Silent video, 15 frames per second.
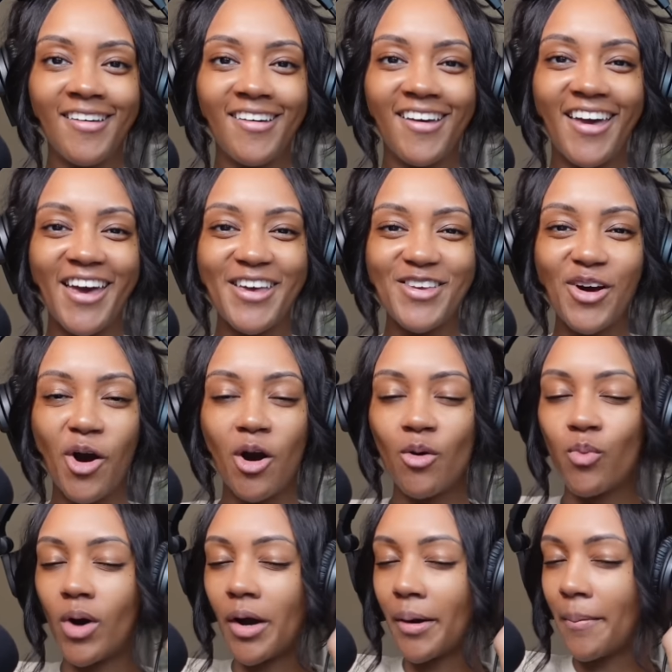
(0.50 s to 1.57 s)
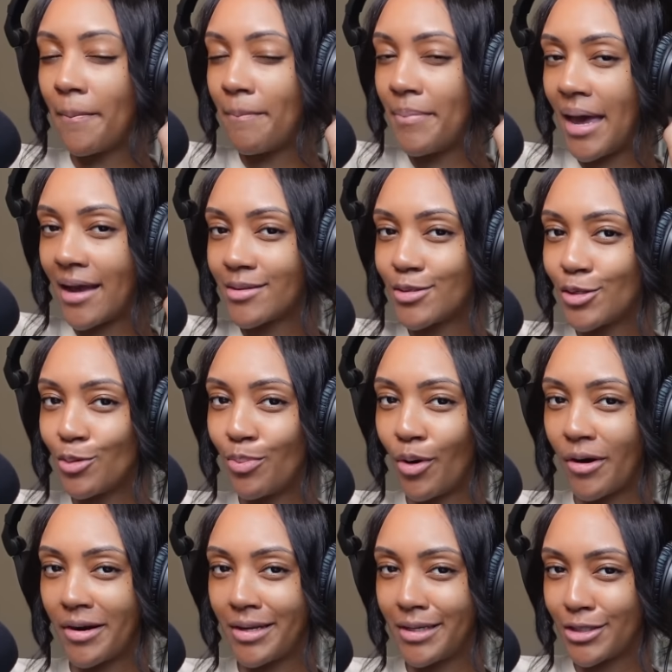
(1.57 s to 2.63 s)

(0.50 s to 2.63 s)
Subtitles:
Hey y'all, welcome back to the party.